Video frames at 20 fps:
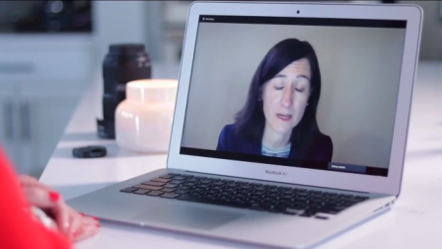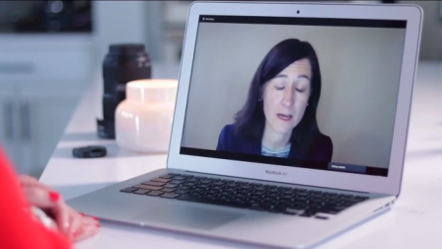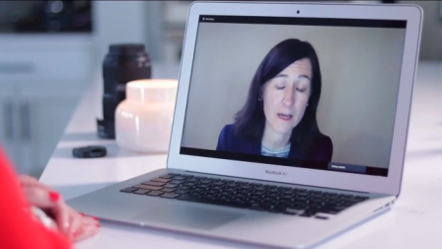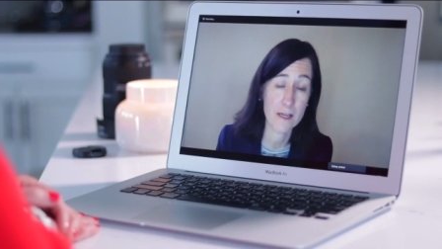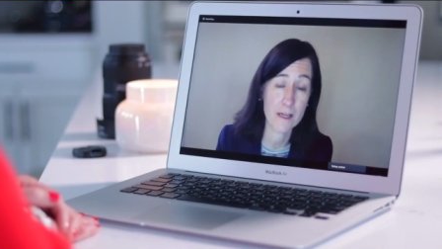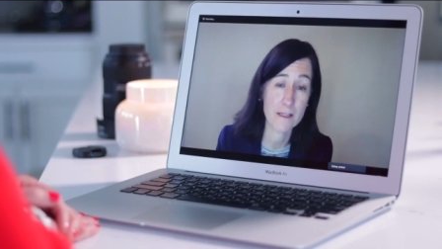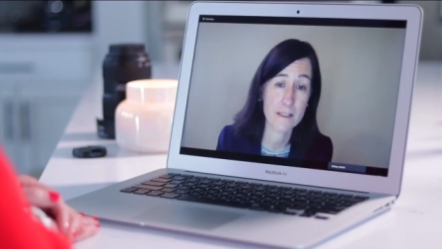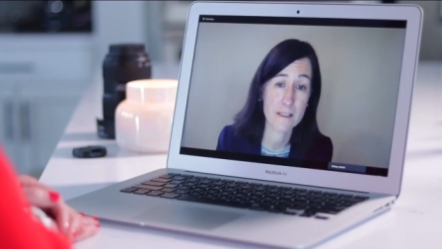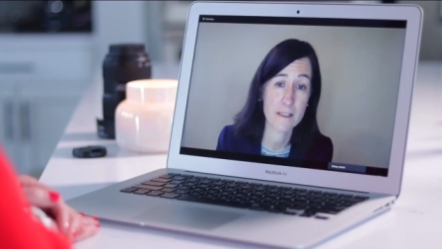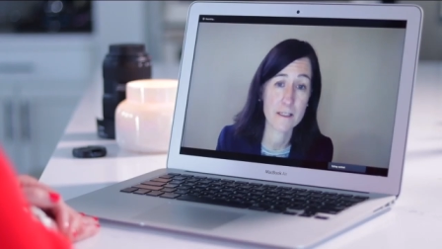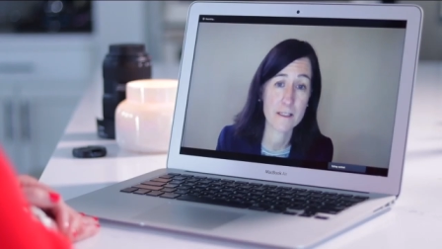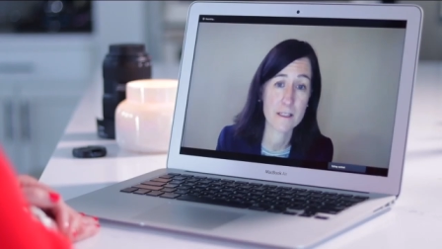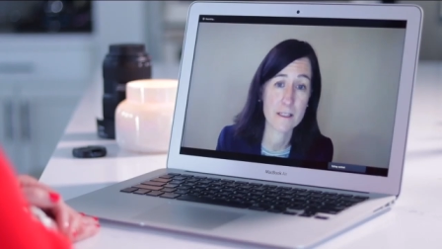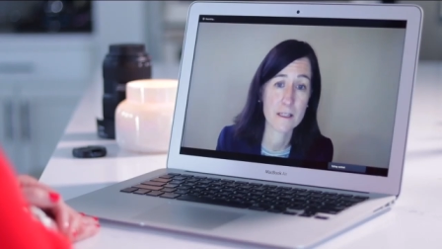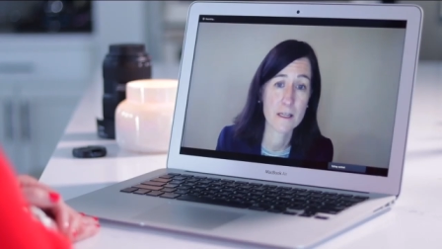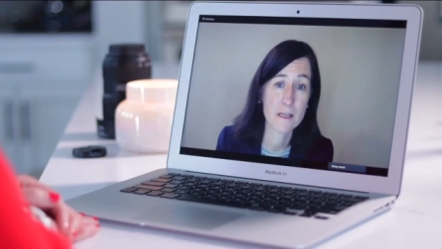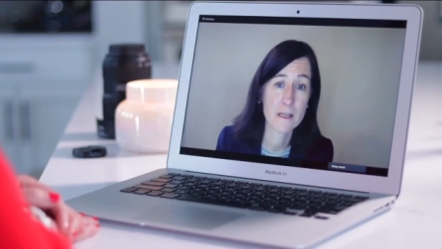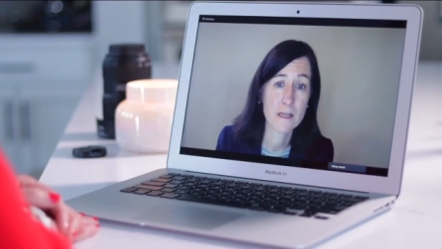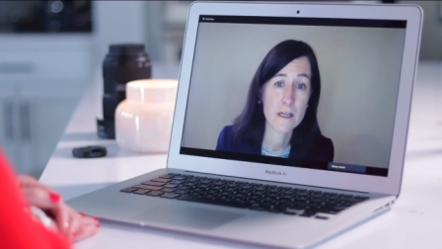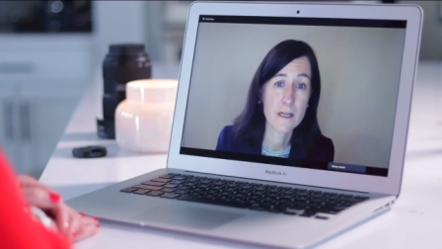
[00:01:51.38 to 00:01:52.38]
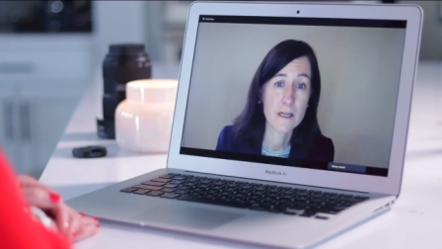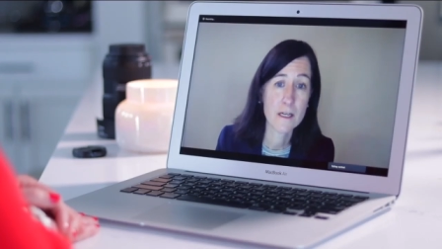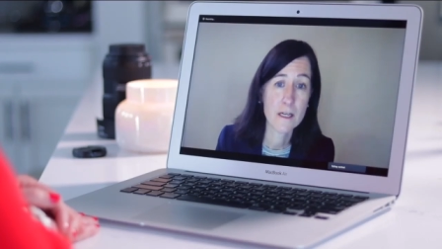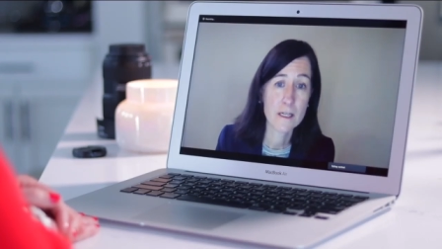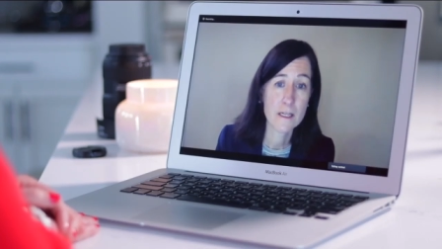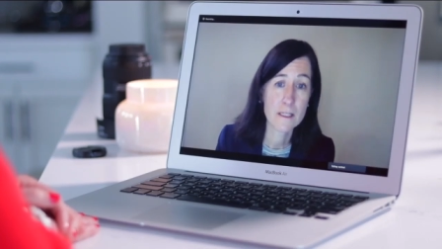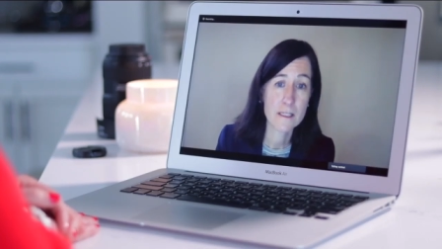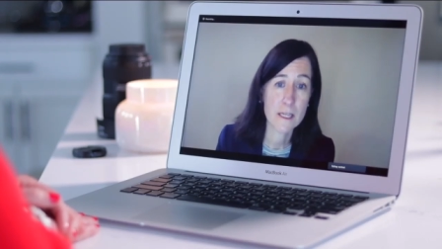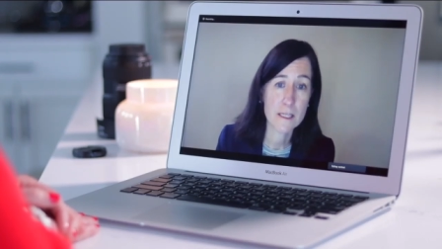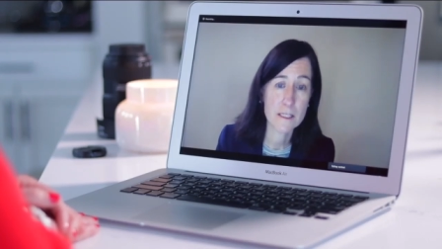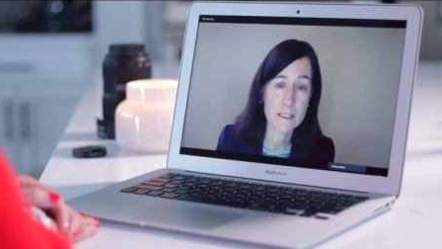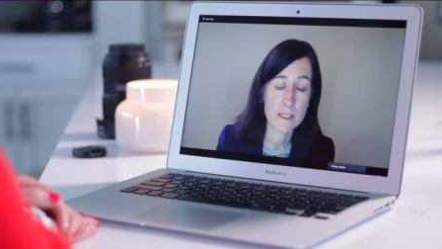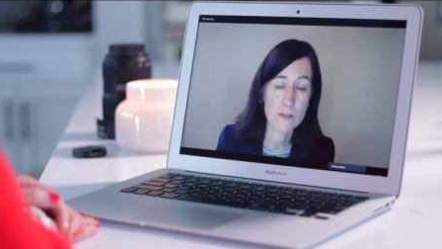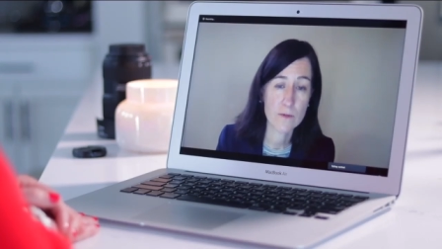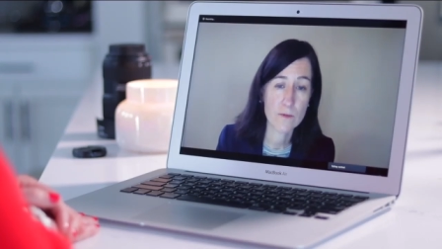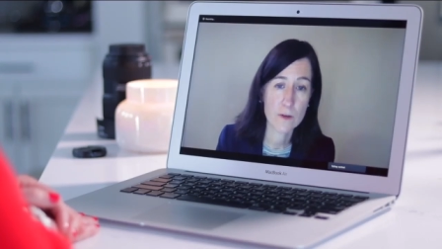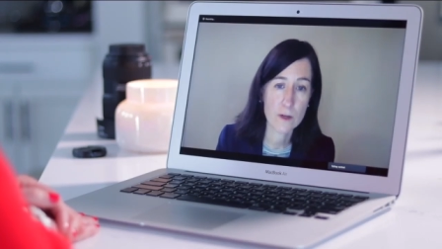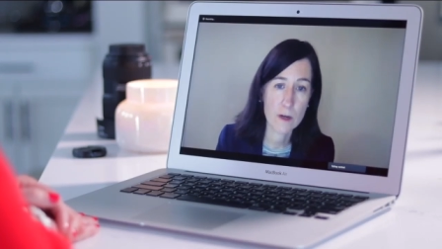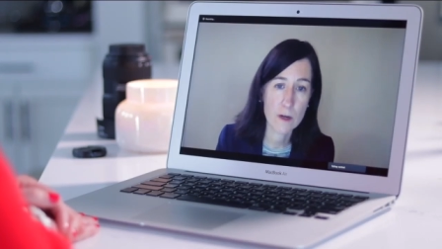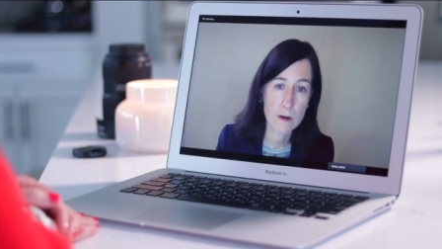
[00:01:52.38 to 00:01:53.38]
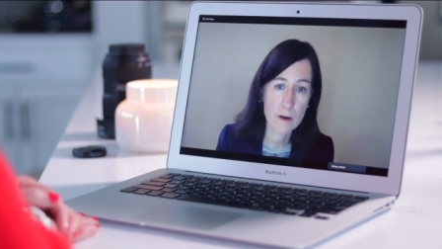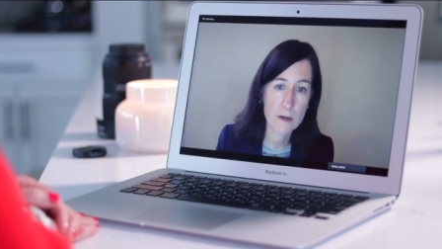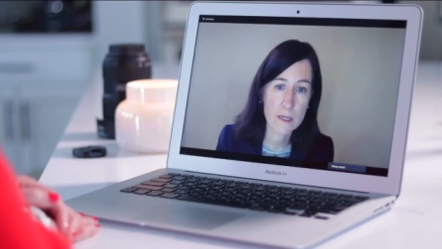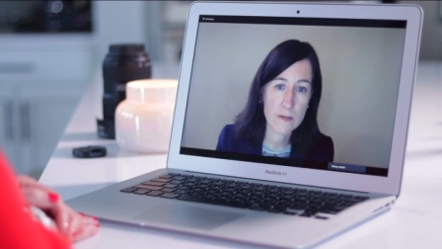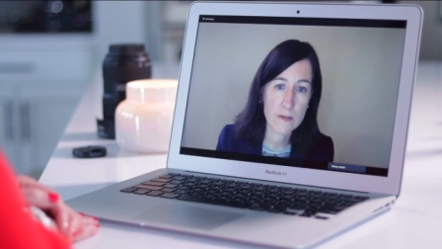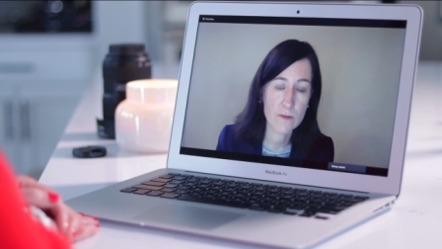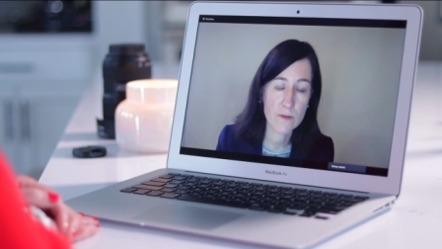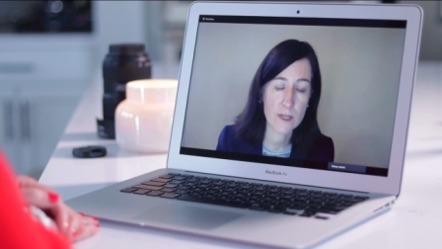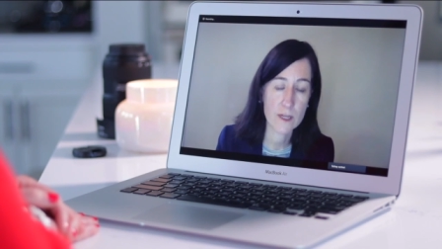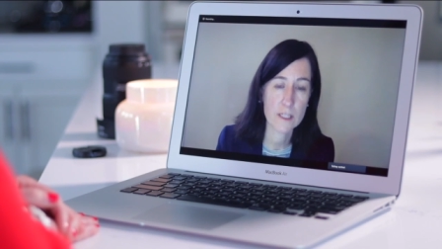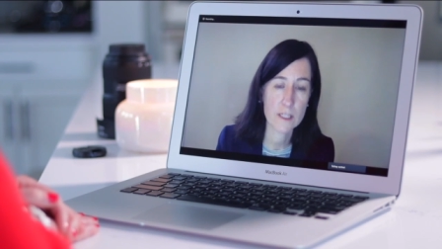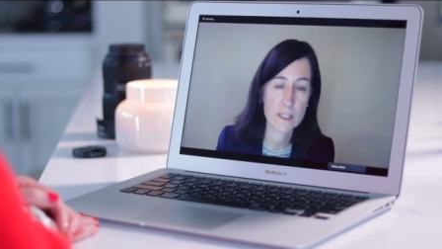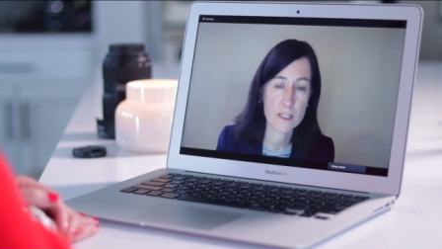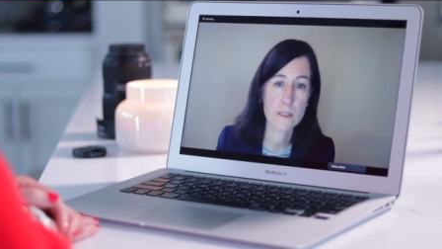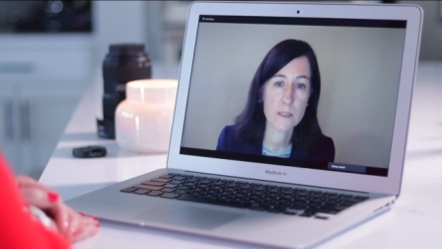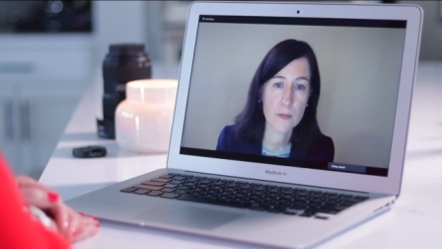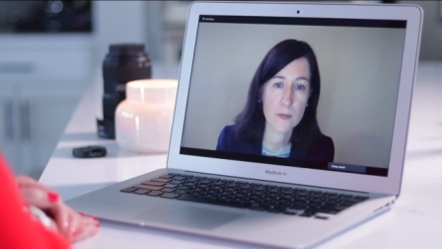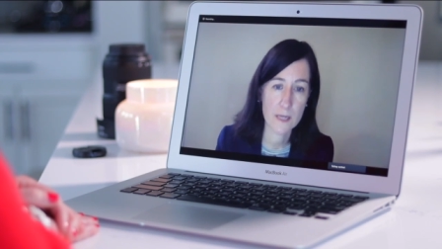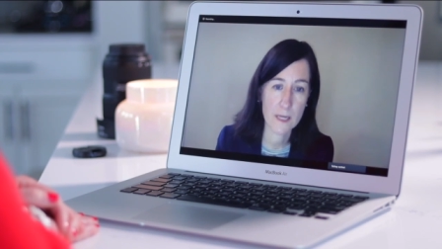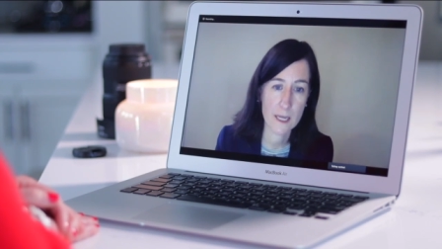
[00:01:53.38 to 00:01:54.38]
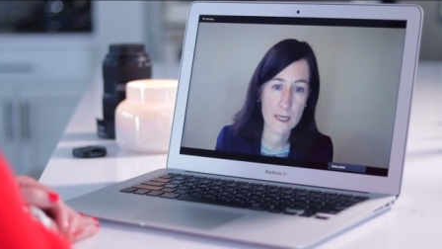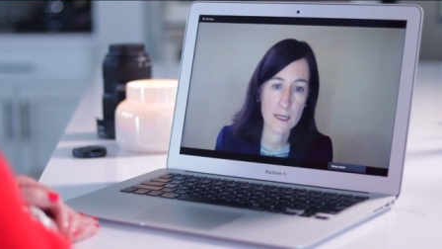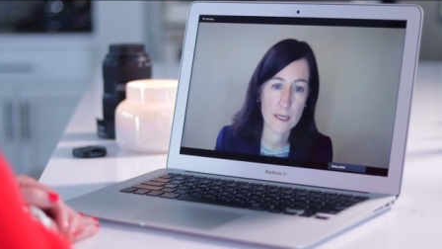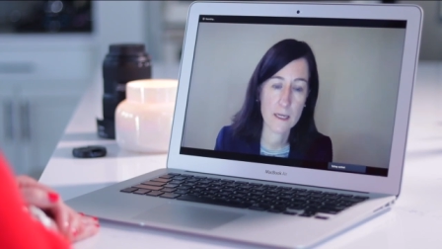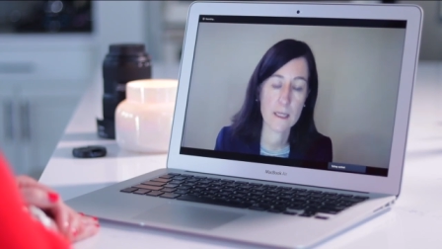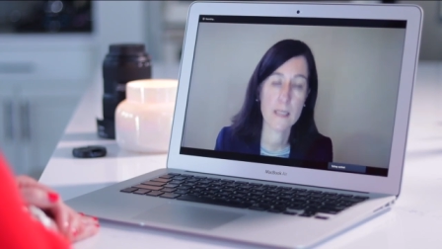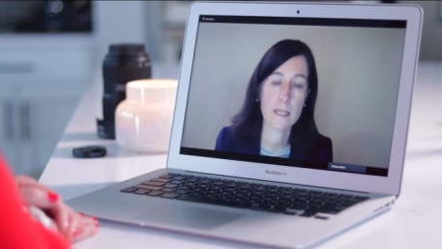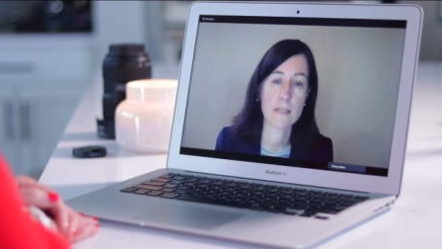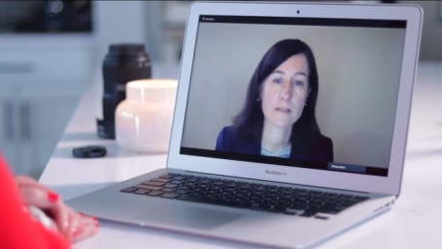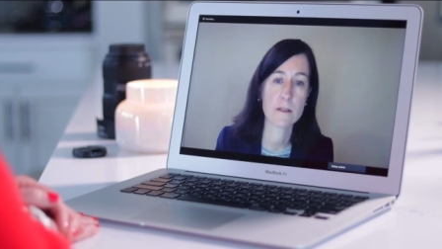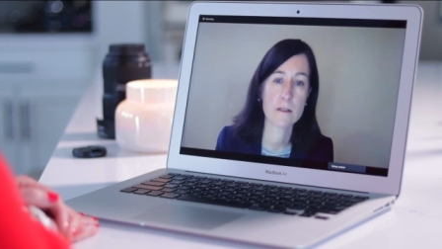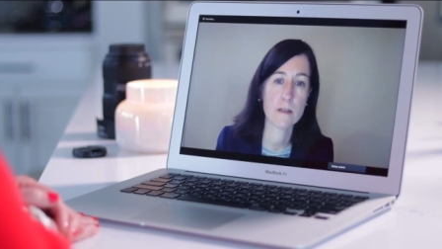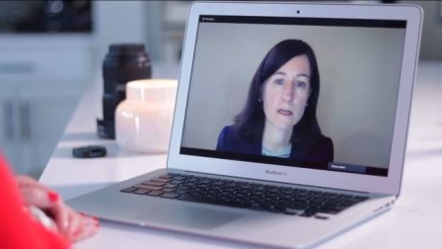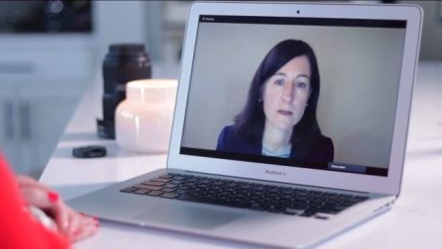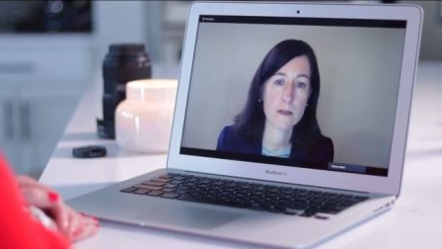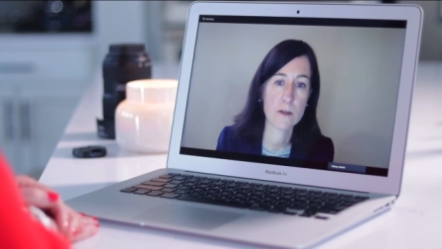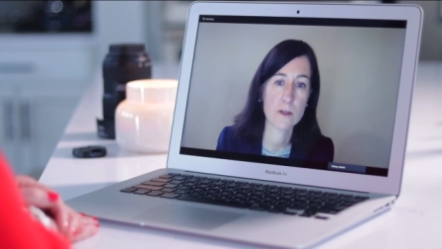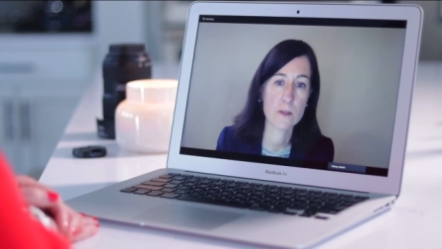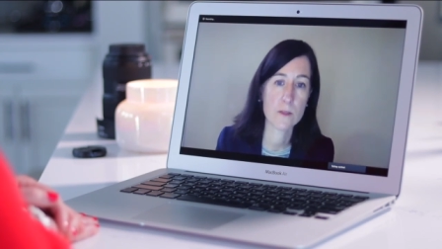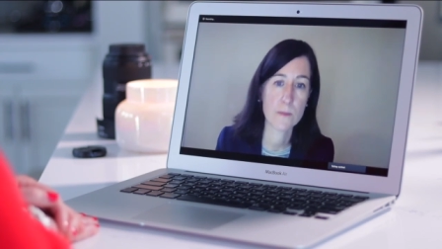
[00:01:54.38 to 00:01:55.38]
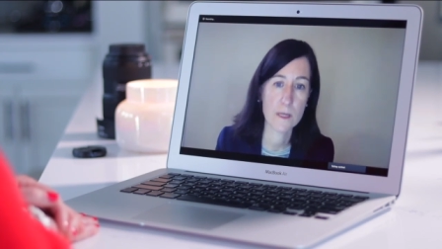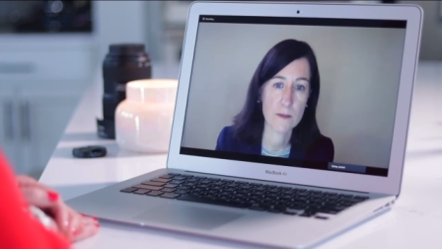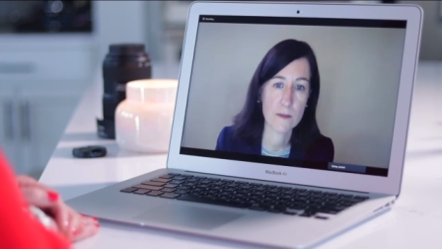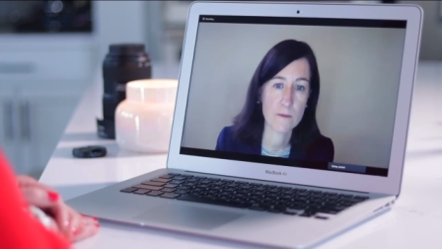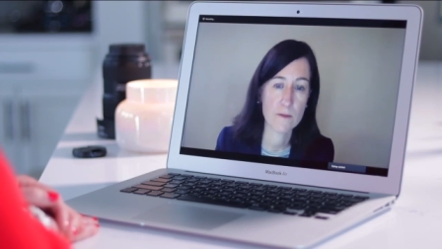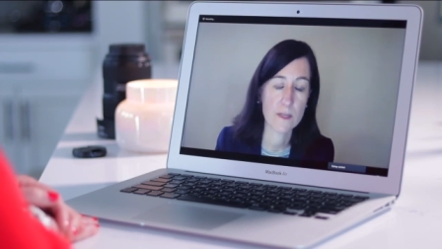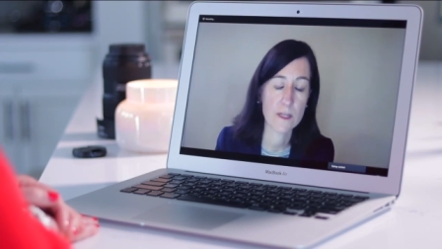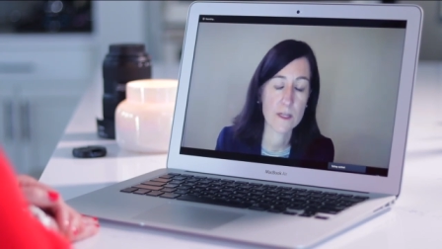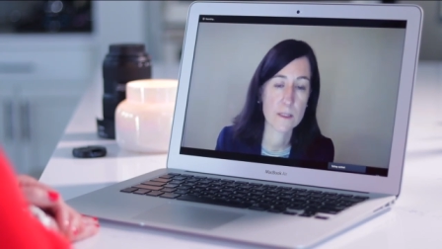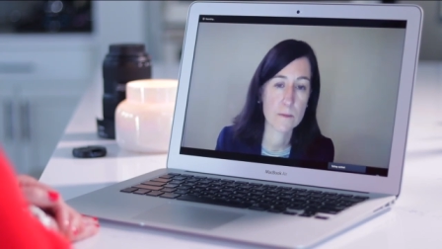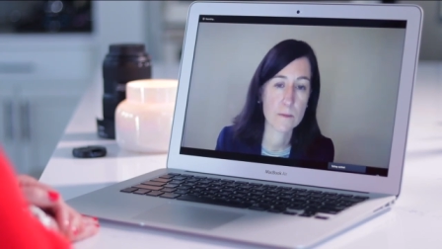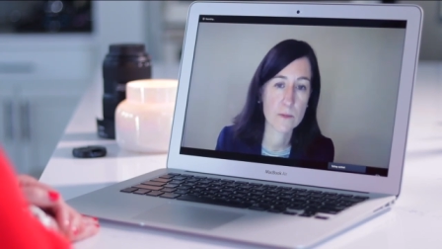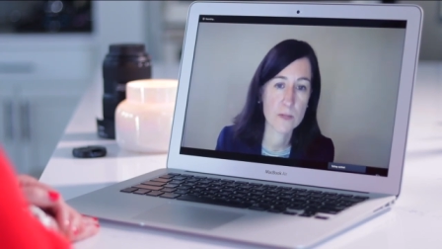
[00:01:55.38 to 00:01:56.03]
not just testing for current infections, but getting a handle on who's been infected